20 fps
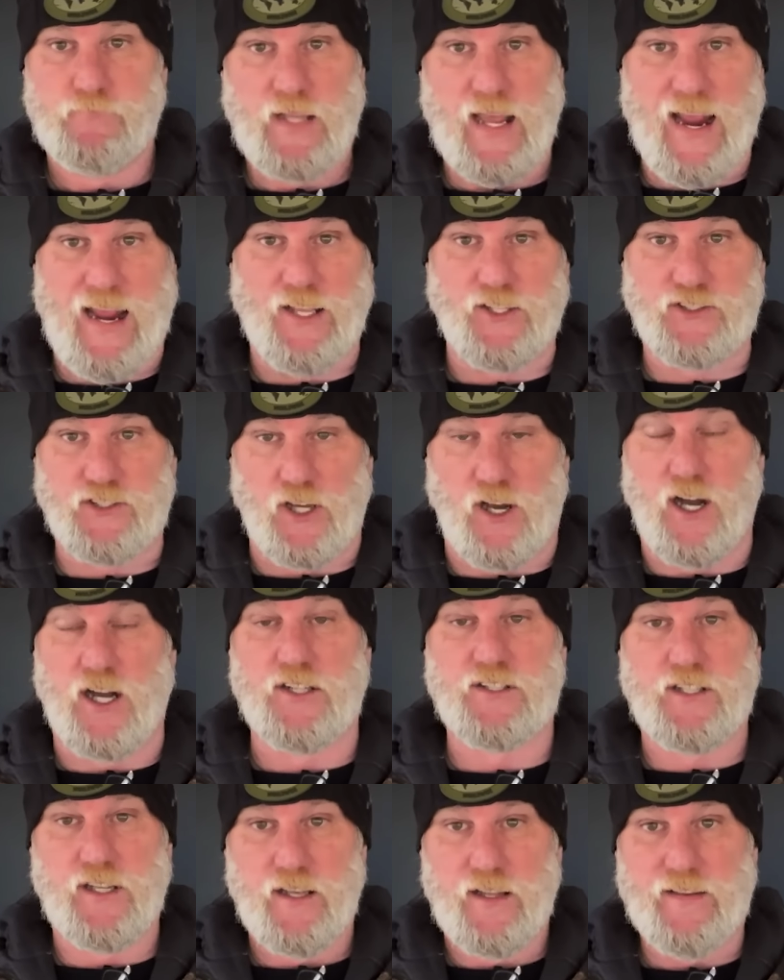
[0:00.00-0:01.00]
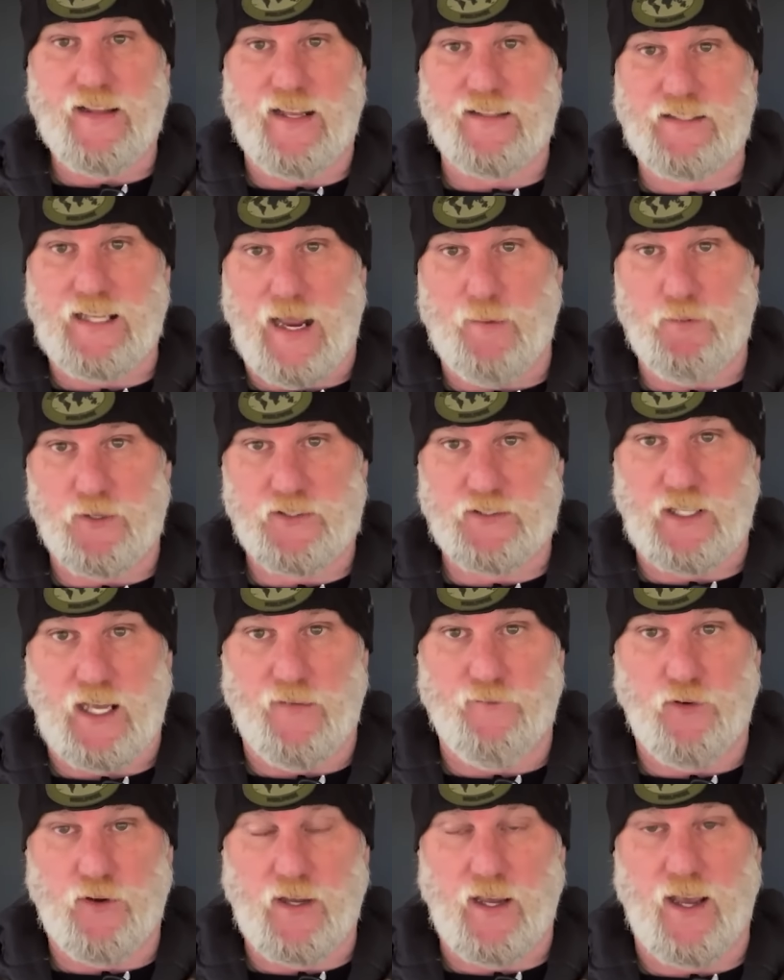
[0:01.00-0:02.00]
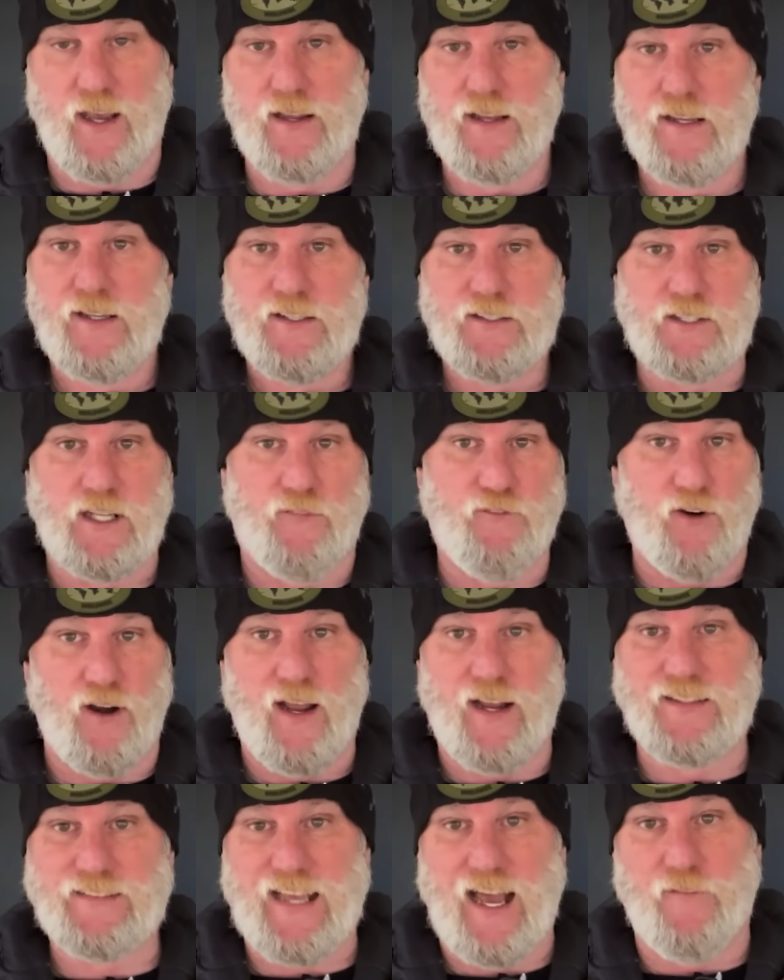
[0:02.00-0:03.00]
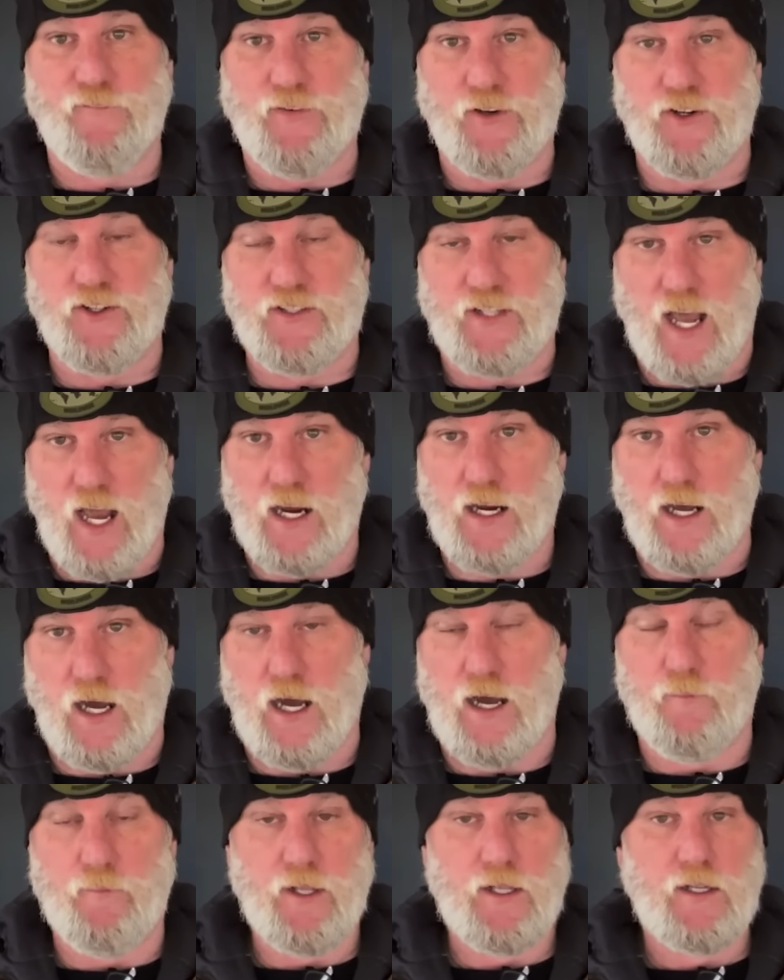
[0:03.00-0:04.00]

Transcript: hand saws, that type of stuff, okay? Self Reliance Outfitters dot com.